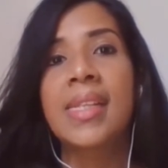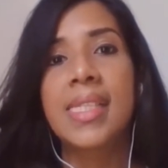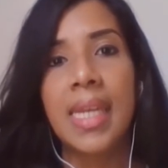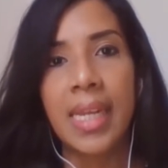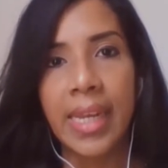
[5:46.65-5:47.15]

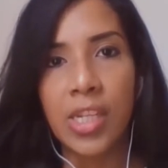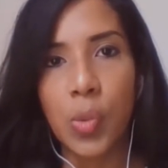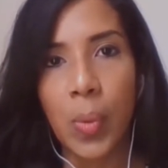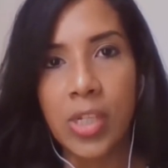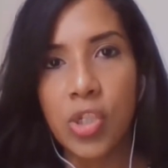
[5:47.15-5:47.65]
and skilling
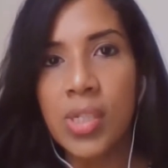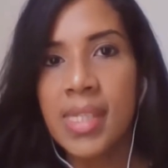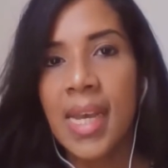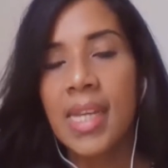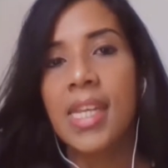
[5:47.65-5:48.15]

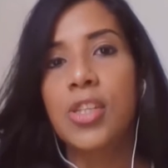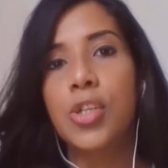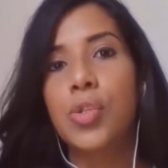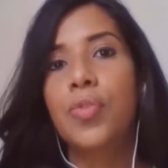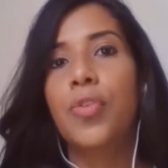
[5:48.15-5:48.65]
interventions that
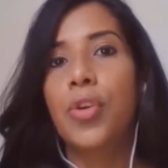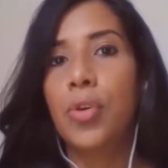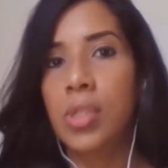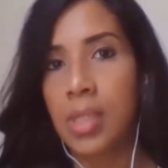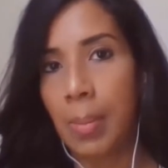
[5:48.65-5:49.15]
you do for
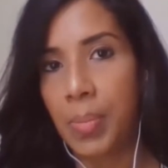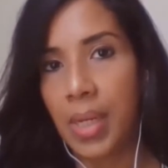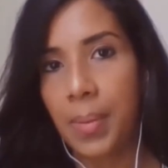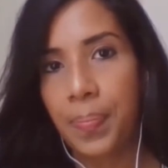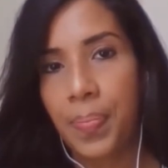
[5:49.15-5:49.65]
your
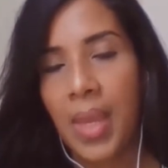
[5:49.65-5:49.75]
company.